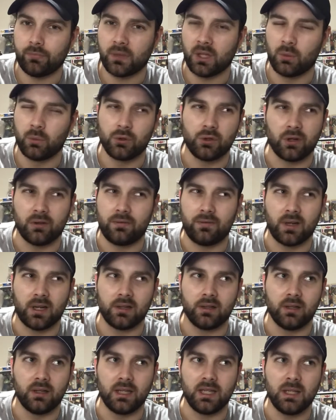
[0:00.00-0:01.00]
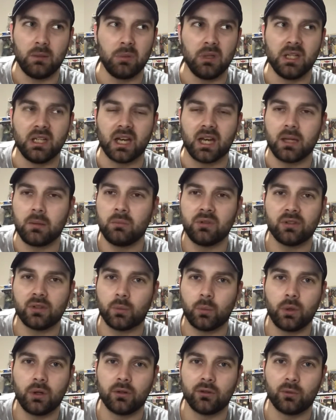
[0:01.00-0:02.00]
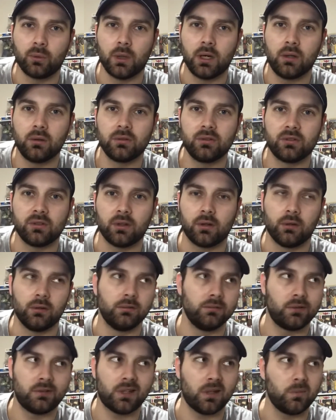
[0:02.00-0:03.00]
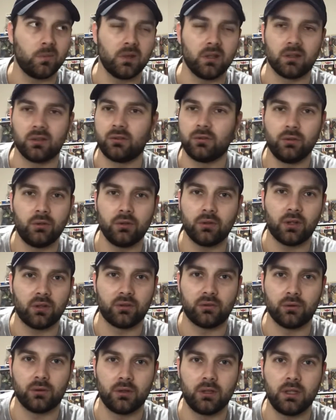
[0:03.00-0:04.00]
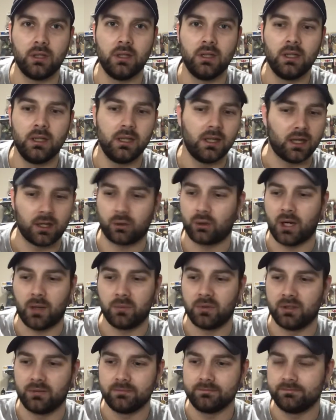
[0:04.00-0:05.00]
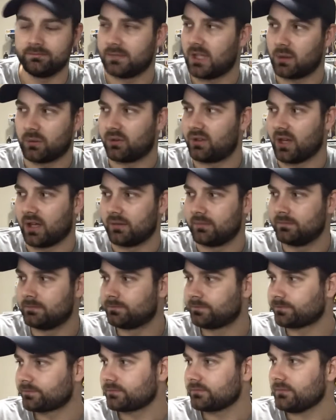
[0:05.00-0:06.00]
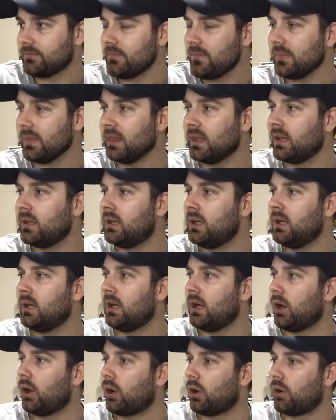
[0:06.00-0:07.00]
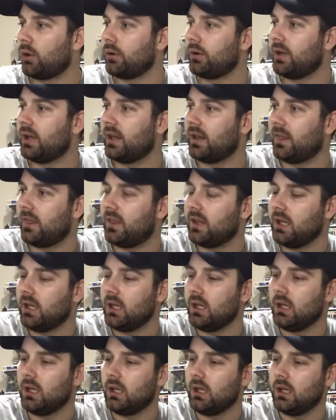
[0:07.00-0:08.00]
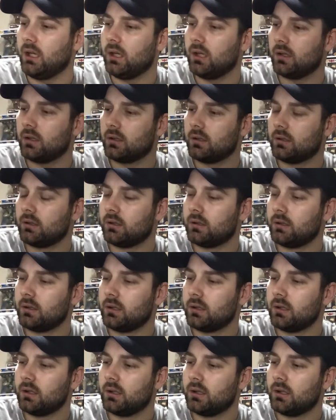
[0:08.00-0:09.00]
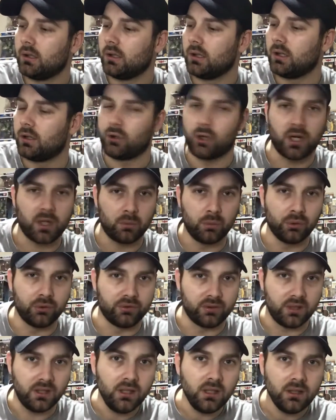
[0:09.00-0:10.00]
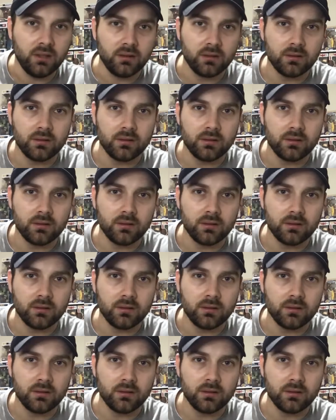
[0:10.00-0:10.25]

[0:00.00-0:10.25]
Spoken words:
which I found at an EB Games somewhere as well. So same thing, as soon as I saw it, I grabbed it. That was done. On the Dragon Ball Z